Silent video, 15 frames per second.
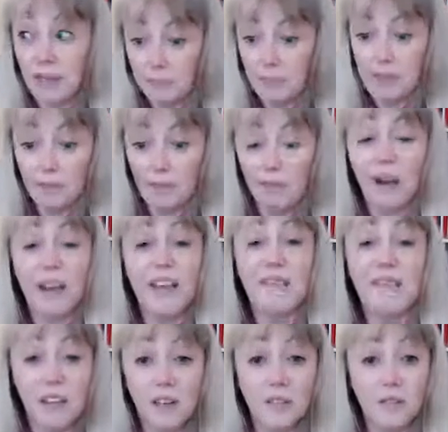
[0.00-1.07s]
been brave
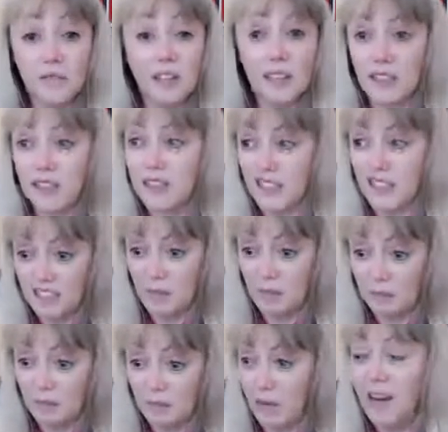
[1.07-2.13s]
enough, because it
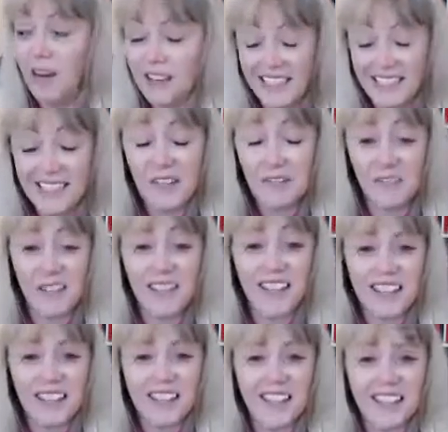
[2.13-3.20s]
is a fear
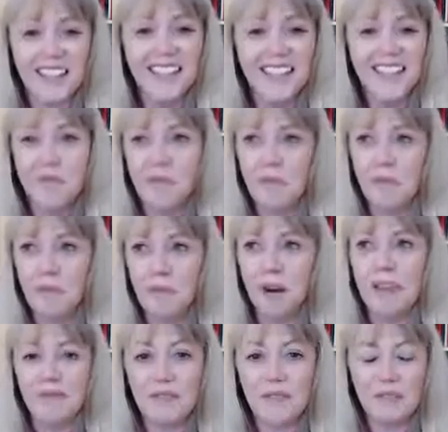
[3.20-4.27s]
thing, been
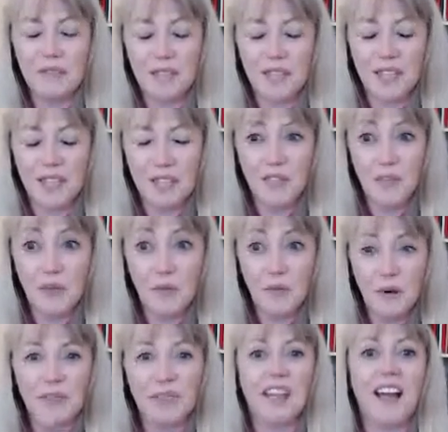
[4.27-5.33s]
brave enough to say, do you know
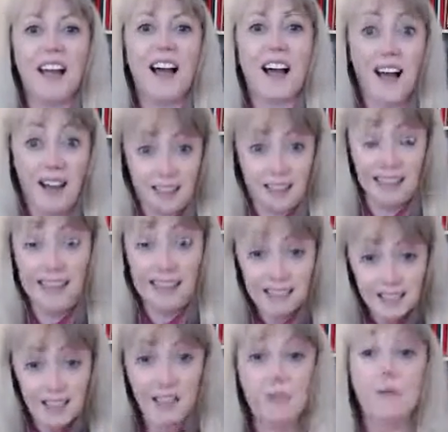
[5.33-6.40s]
what? It
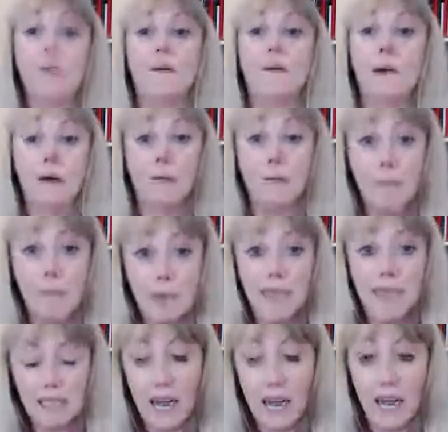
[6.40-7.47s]
needs to be about
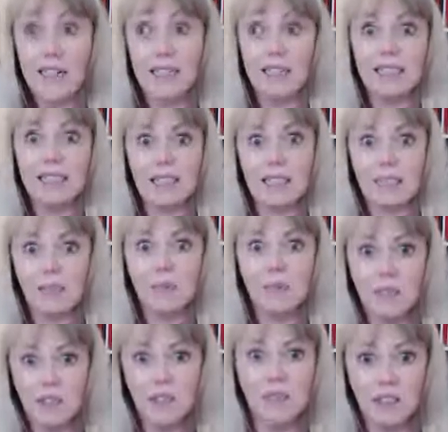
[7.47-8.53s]
me, and I need to kind of
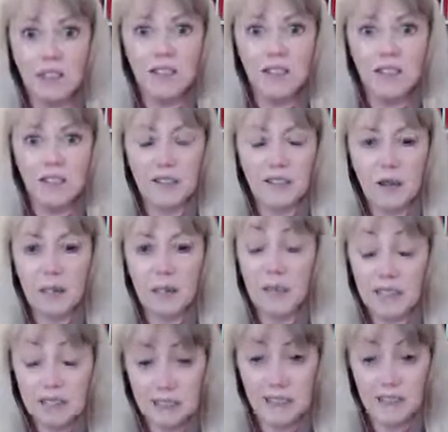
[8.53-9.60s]
be the voice and come.
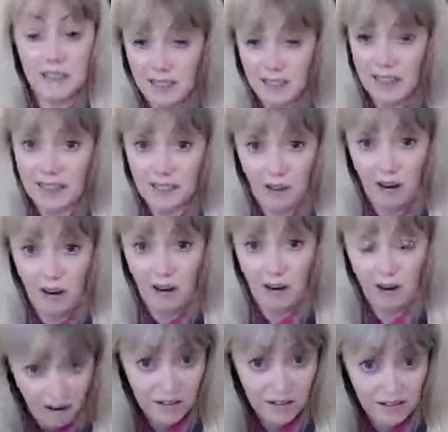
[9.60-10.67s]
But it's
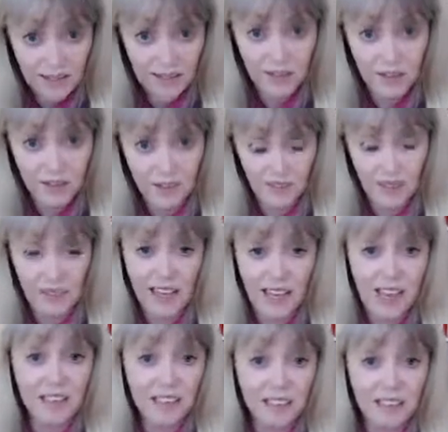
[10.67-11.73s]
hard. It's
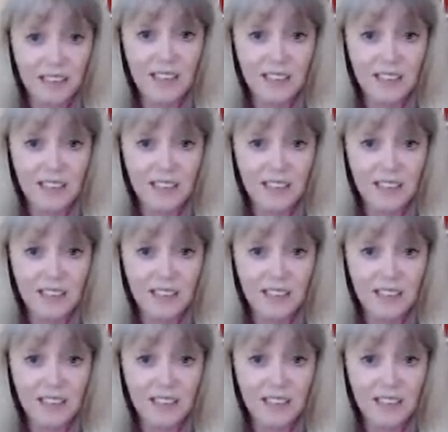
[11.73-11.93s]
scary.